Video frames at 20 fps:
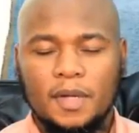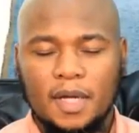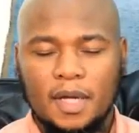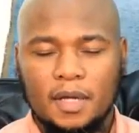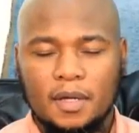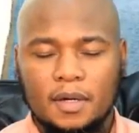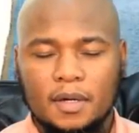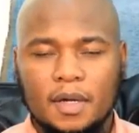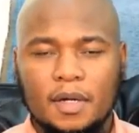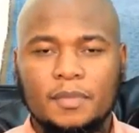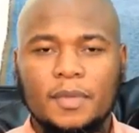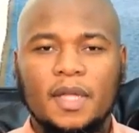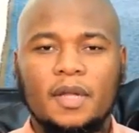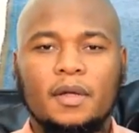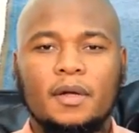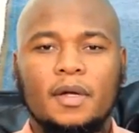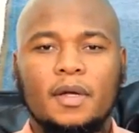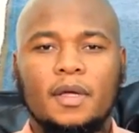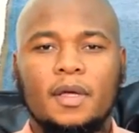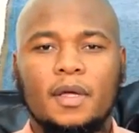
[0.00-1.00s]
rahman
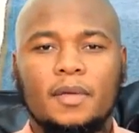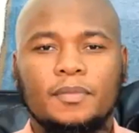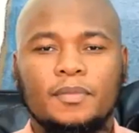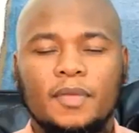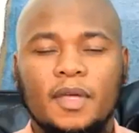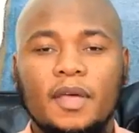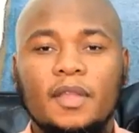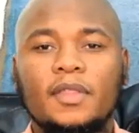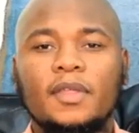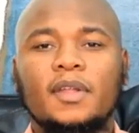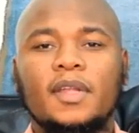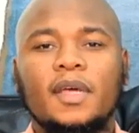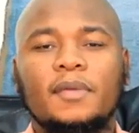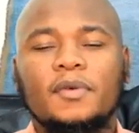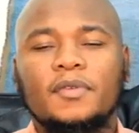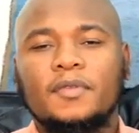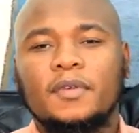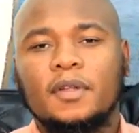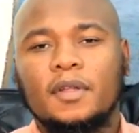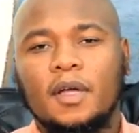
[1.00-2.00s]
rahim In the name of
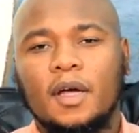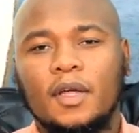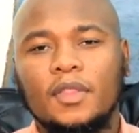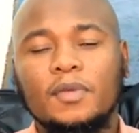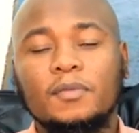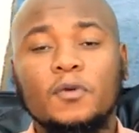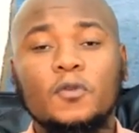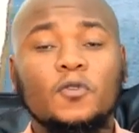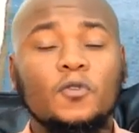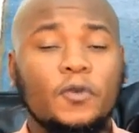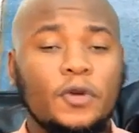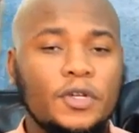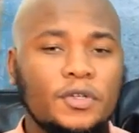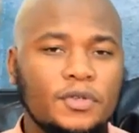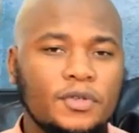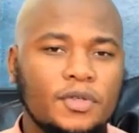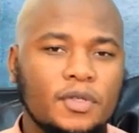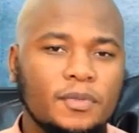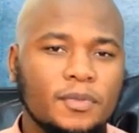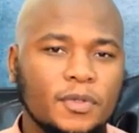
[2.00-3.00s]
Allah, the most gracious,
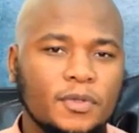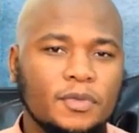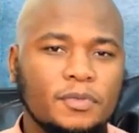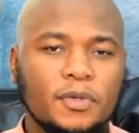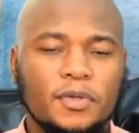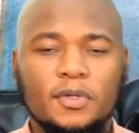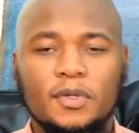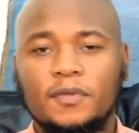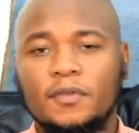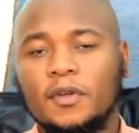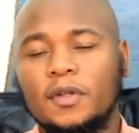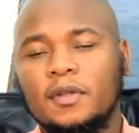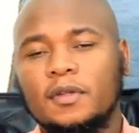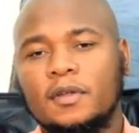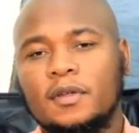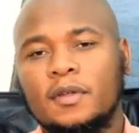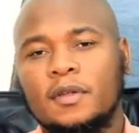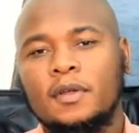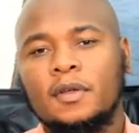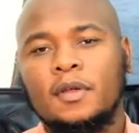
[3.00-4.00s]
the most merciful.
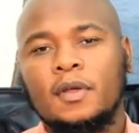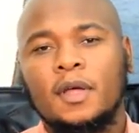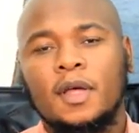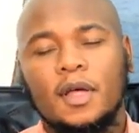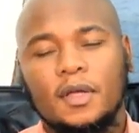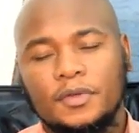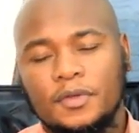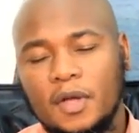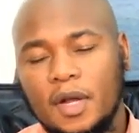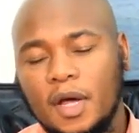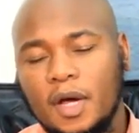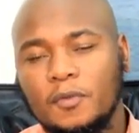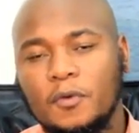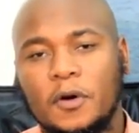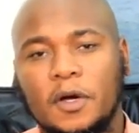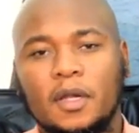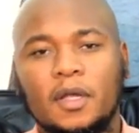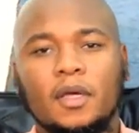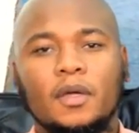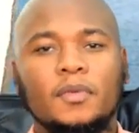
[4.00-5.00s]
Assalamu
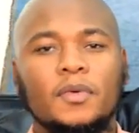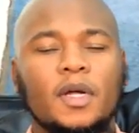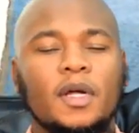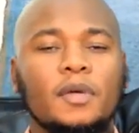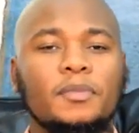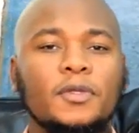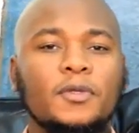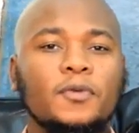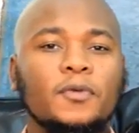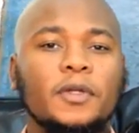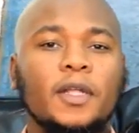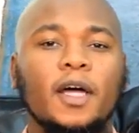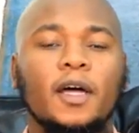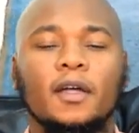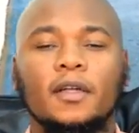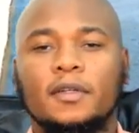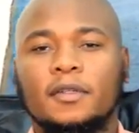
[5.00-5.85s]
alaikum wa rahmatullah.